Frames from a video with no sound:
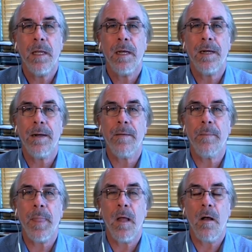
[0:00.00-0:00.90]

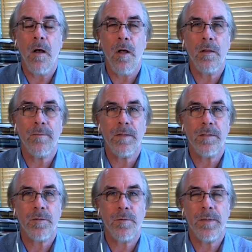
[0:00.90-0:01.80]
All of us
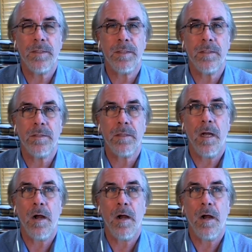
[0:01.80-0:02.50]
services